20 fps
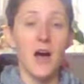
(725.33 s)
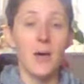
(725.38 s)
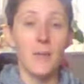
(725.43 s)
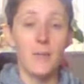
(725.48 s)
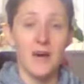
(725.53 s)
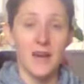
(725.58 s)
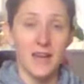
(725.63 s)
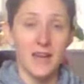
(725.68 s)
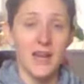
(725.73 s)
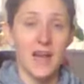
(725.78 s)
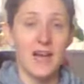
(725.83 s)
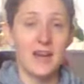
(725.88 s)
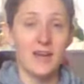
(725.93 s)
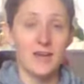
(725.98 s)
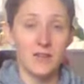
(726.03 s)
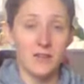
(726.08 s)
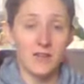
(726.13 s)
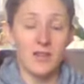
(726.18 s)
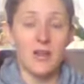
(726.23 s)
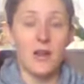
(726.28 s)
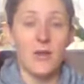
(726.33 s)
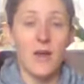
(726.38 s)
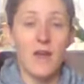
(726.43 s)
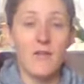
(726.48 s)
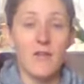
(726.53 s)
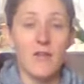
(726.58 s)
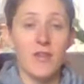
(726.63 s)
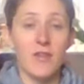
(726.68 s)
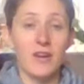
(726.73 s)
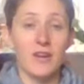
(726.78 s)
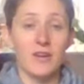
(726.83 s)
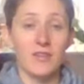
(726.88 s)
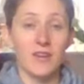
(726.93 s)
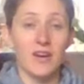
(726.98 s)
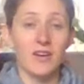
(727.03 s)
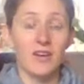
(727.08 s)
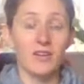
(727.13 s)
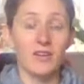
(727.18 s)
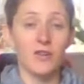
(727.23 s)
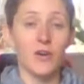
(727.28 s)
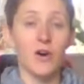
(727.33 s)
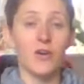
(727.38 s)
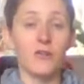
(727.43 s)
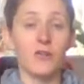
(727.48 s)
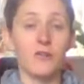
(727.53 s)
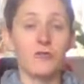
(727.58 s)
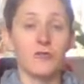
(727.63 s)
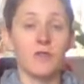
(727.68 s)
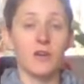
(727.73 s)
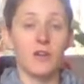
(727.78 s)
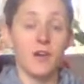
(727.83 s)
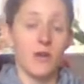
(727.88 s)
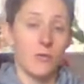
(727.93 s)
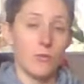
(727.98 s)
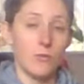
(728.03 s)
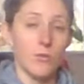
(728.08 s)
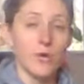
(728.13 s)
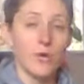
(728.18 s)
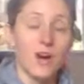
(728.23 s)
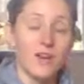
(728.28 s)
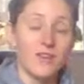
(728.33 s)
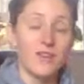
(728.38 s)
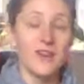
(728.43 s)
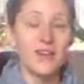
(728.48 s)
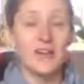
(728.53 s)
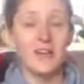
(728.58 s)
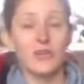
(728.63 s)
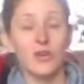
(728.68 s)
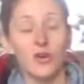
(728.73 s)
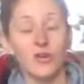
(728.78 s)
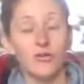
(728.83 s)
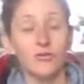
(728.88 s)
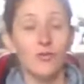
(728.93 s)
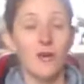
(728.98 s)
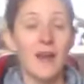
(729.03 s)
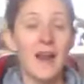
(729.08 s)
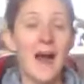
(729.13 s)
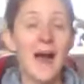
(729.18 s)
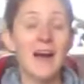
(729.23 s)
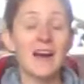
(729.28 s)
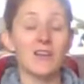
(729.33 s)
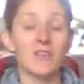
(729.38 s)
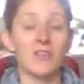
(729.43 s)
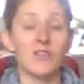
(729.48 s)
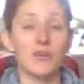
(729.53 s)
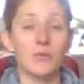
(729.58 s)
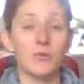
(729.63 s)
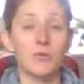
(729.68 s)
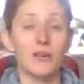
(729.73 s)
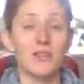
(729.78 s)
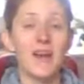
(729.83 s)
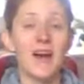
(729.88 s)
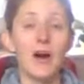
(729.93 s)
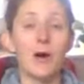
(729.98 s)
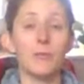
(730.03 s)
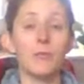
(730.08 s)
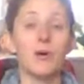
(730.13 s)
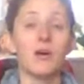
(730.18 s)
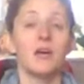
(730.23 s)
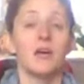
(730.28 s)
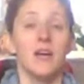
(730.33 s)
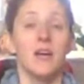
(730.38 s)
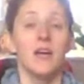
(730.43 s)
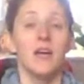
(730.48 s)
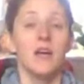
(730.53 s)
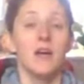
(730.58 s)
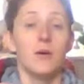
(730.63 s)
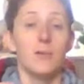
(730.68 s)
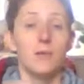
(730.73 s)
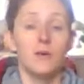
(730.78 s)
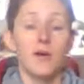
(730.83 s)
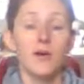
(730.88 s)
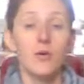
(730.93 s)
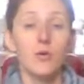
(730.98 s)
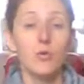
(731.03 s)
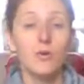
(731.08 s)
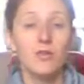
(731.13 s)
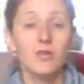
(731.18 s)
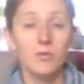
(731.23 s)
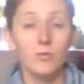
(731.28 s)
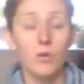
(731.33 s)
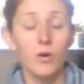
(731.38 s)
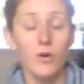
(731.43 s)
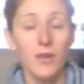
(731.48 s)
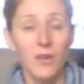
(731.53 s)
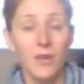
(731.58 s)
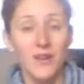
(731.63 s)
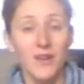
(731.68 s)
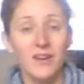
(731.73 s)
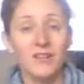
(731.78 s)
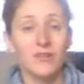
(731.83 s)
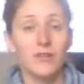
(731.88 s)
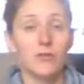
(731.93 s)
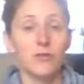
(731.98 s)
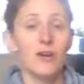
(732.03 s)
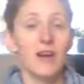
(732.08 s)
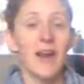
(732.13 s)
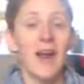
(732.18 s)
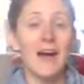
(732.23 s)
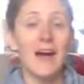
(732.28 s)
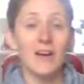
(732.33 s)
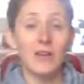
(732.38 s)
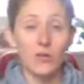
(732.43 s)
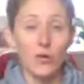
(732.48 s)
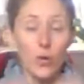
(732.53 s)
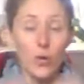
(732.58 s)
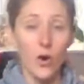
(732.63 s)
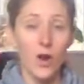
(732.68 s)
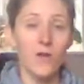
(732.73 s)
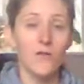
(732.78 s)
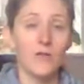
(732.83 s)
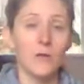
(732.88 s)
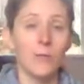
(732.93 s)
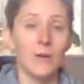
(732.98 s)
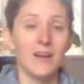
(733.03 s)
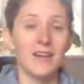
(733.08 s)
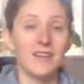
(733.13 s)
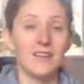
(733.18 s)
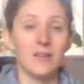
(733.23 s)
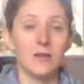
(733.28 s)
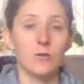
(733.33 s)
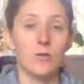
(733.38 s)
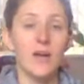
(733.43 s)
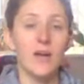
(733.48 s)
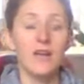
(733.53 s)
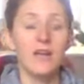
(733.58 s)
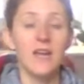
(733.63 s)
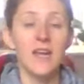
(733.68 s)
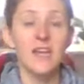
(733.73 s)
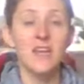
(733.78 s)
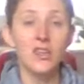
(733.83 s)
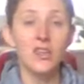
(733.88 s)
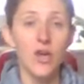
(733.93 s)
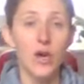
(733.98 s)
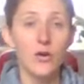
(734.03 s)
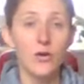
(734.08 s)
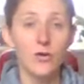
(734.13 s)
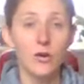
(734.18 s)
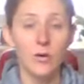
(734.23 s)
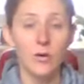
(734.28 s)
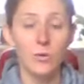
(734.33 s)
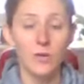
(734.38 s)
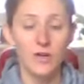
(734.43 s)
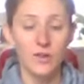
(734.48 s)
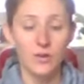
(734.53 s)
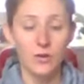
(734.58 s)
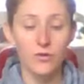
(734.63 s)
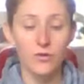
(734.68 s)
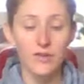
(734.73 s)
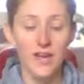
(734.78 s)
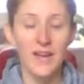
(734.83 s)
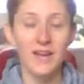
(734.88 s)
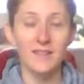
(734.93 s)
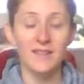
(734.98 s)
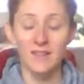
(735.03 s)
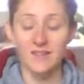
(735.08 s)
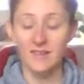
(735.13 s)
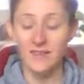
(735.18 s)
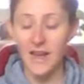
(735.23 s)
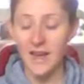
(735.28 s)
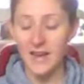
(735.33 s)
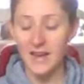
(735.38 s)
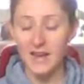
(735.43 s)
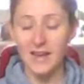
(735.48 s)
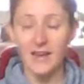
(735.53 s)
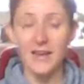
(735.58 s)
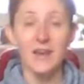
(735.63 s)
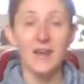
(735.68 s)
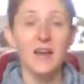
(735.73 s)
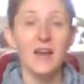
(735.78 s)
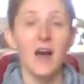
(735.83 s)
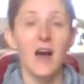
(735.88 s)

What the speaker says: and again, everything's kind of starts to, ideally starts to relax as you breathe out. But we don't always want things to relax all over the place. So in yoga, we do tend to say,